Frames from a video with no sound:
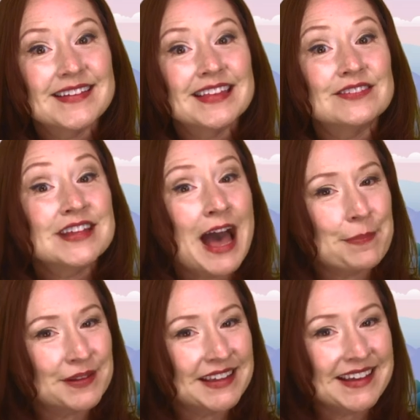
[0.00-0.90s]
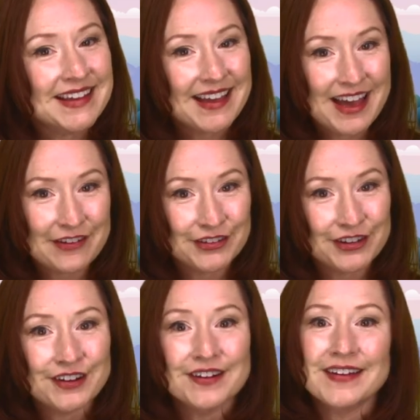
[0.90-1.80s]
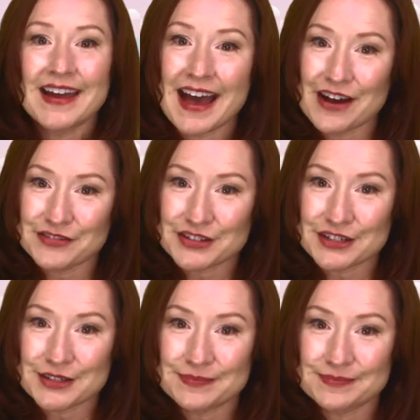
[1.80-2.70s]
lived happily ever after.